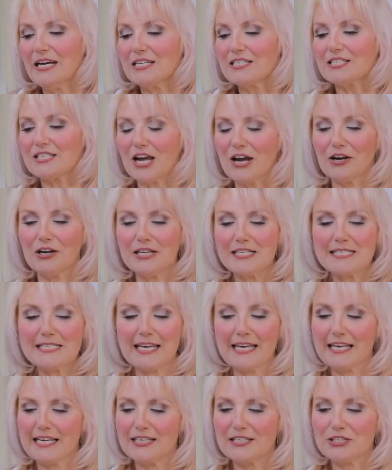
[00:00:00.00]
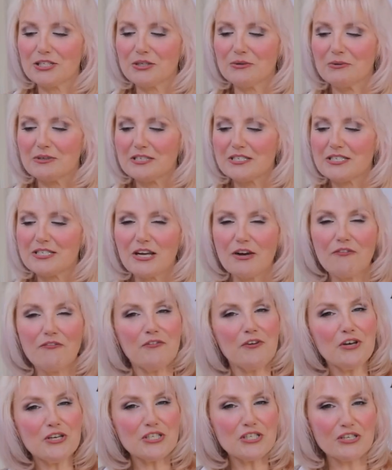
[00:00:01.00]
So let's get into it. So
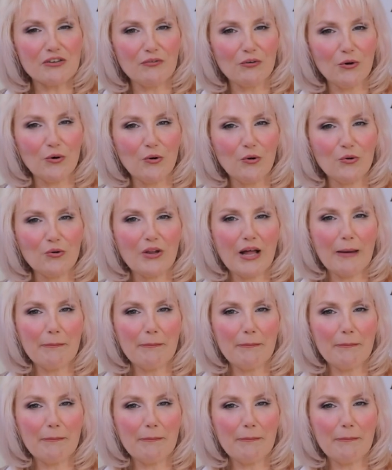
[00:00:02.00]
first of all,